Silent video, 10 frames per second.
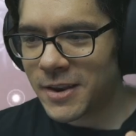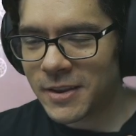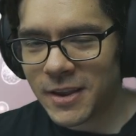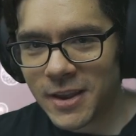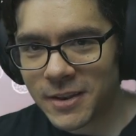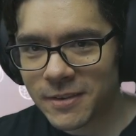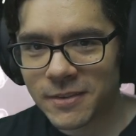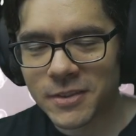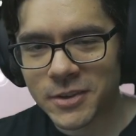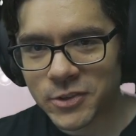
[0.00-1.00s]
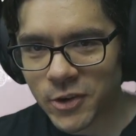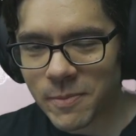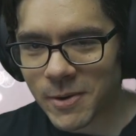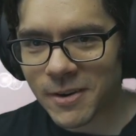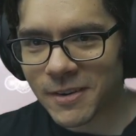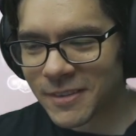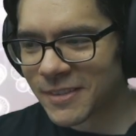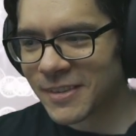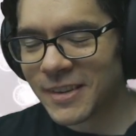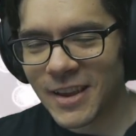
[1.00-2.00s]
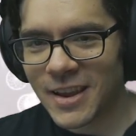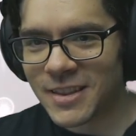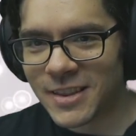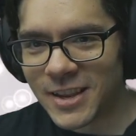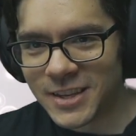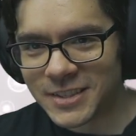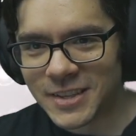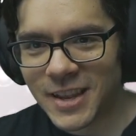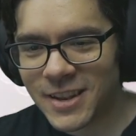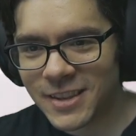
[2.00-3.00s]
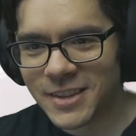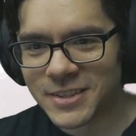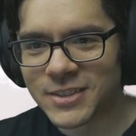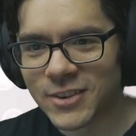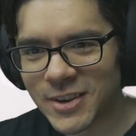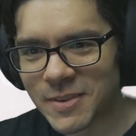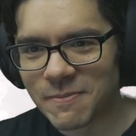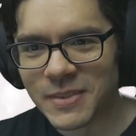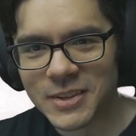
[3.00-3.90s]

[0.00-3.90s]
hit the Dreamer, and he's in the dream.